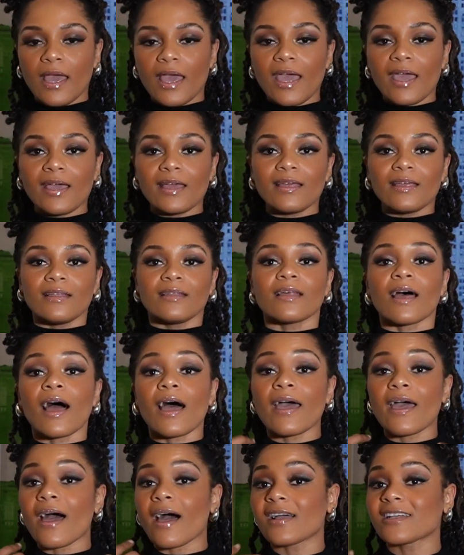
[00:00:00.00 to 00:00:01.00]
and
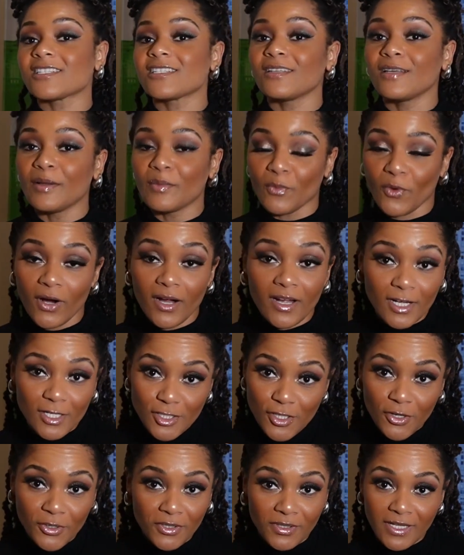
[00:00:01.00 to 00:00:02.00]
I actually am wearing a
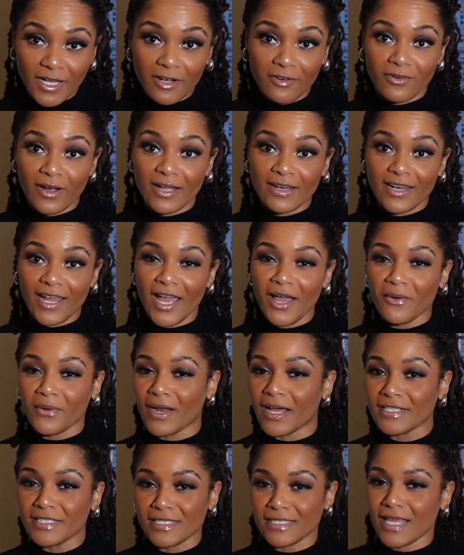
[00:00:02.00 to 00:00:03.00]
turtleneck right now and
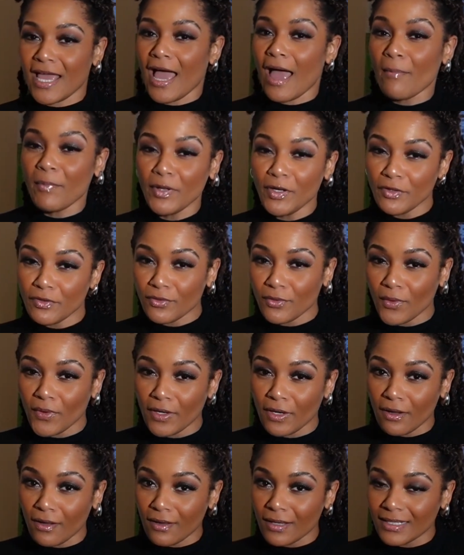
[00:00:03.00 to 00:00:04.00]
I just happened to throw it
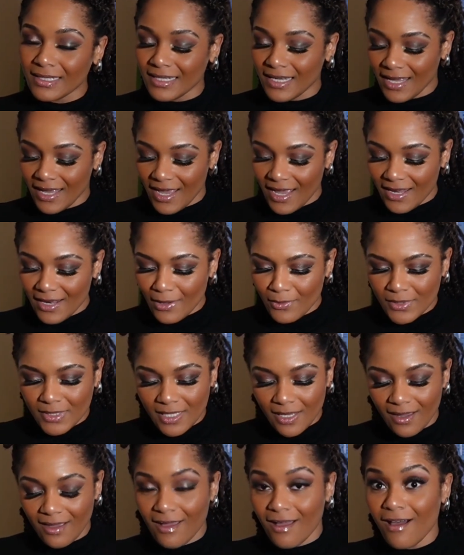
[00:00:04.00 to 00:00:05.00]
on and I was
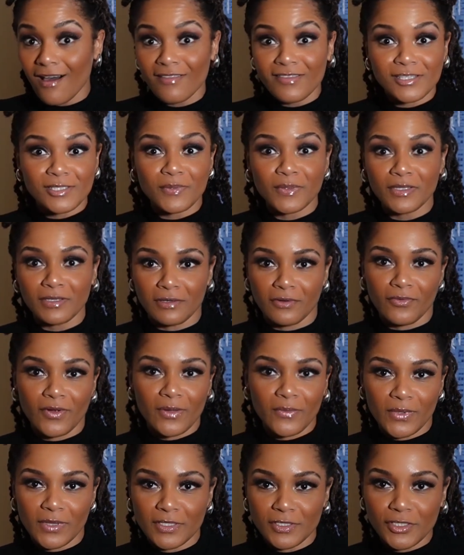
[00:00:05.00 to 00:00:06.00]
like, oh, this would look
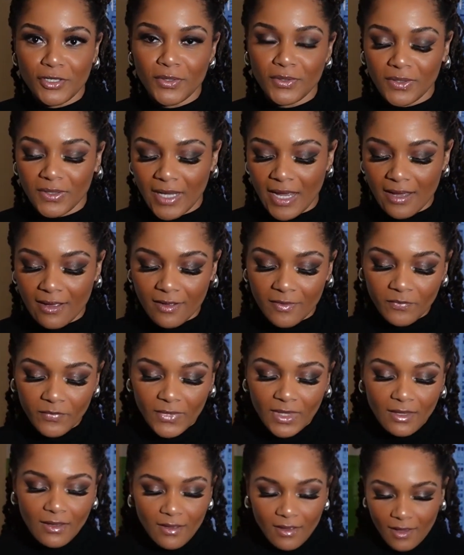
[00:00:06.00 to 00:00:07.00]
great with a turtleneck.
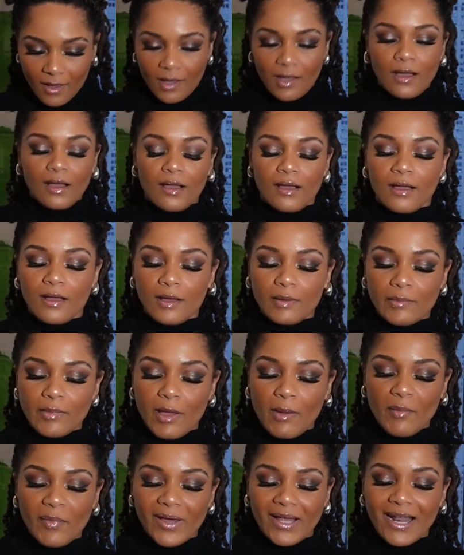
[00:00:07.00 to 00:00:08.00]

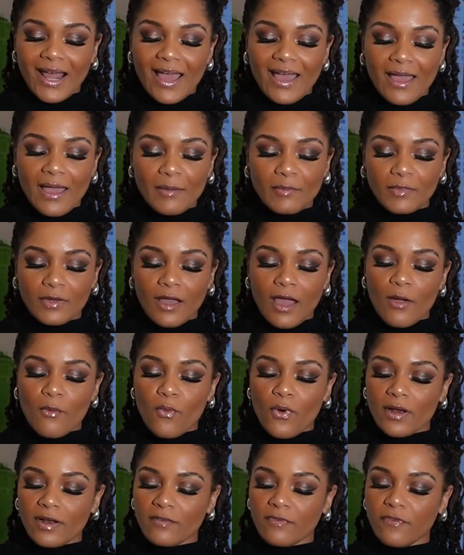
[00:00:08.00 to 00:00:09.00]
Um, but I'm, I
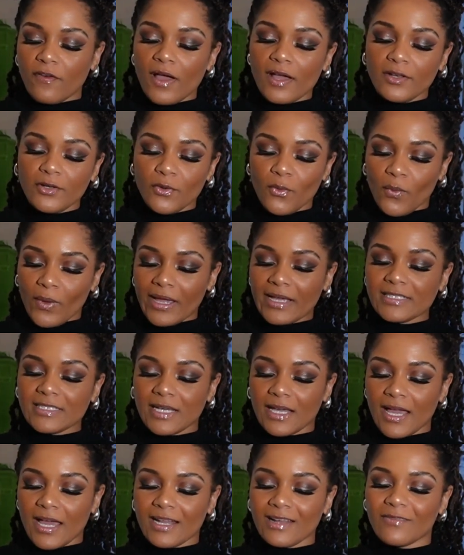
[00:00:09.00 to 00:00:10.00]
want to find a way to
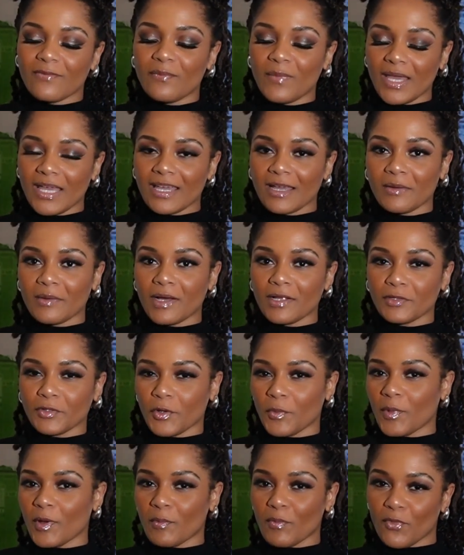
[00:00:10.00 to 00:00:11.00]
kind of make it a
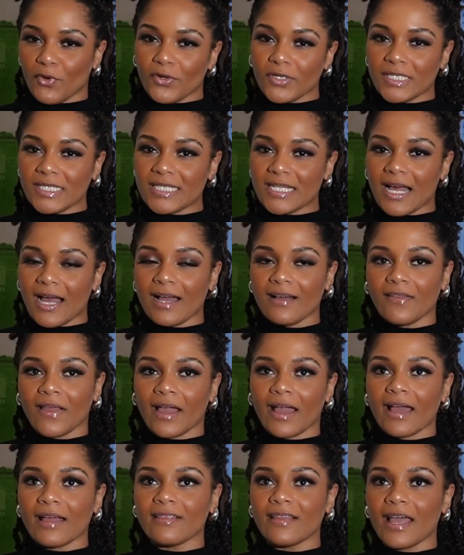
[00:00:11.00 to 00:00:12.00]
little bit more style.
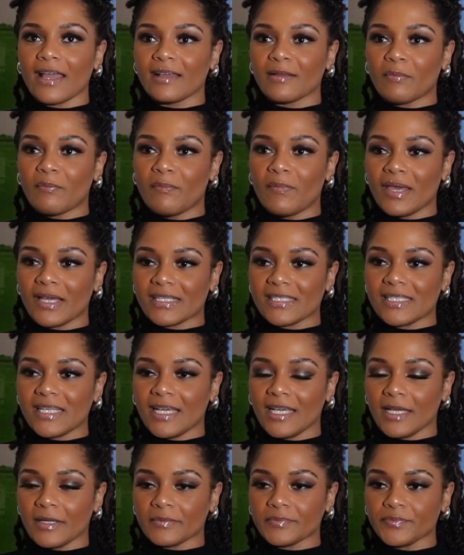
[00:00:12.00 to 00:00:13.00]
Like I like
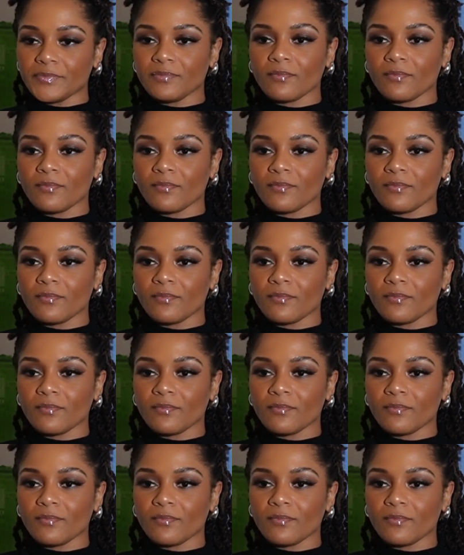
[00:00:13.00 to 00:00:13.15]
mixing